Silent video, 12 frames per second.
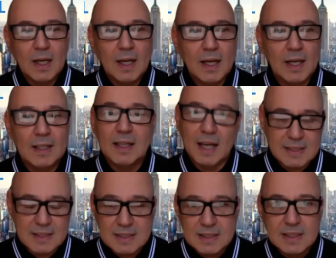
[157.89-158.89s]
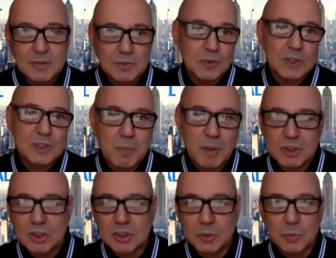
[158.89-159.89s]
And as Steve was
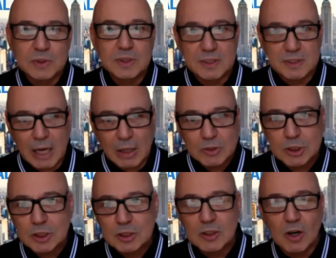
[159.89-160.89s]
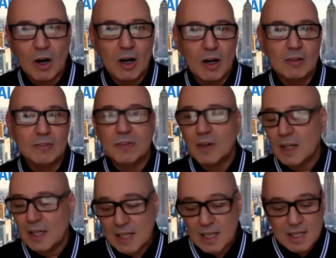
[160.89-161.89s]
mentioning, with the downturn of
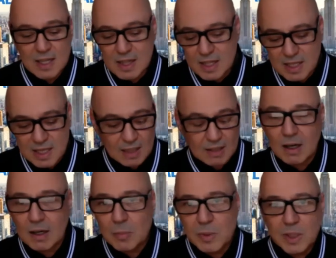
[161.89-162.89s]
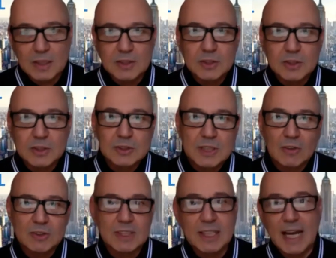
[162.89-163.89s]
the economy in
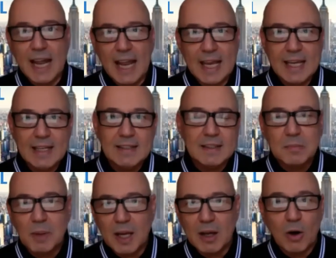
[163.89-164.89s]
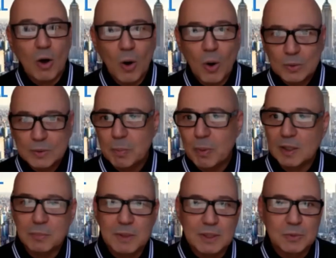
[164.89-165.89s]
2008, my whole
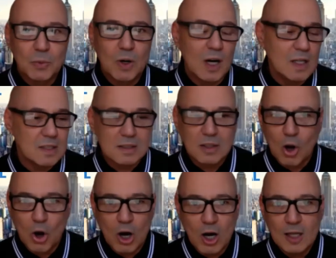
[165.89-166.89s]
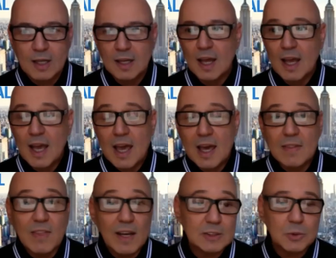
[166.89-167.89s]
department was gone. And
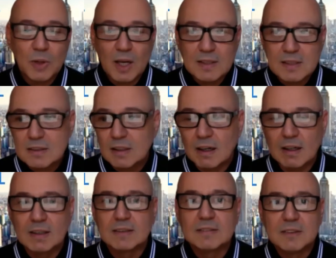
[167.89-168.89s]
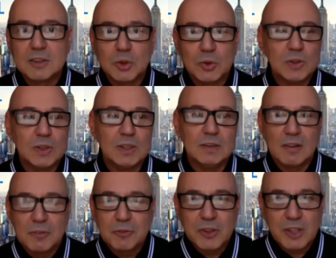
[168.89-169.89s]
that's when I start doing
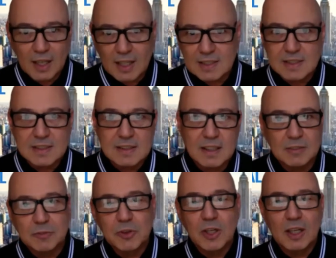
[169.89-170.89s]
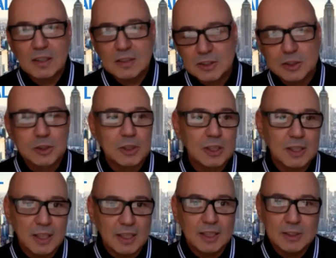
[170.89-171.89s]
freelance. And freelance turned
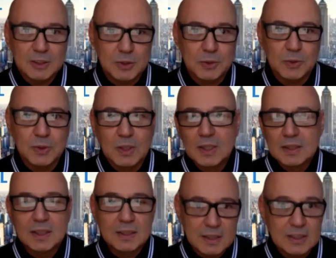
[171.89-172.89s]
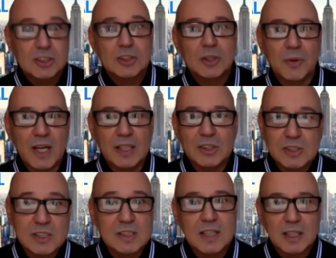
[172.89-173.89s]
into the digital
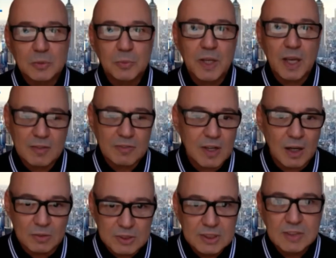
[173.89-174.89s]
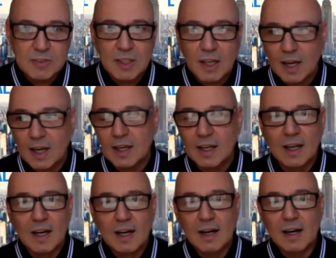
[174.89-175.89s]
agency that we have now. Steve and I
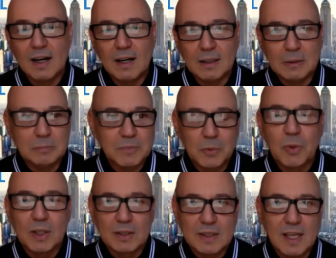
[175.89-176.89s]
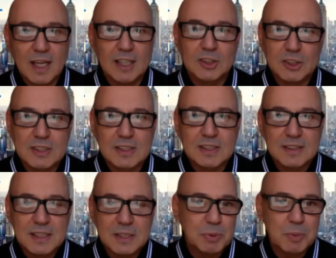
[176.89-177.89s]
um, run the agents.
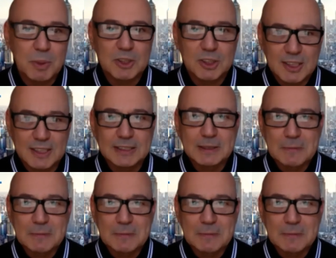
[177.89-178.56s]
That's pretty much it.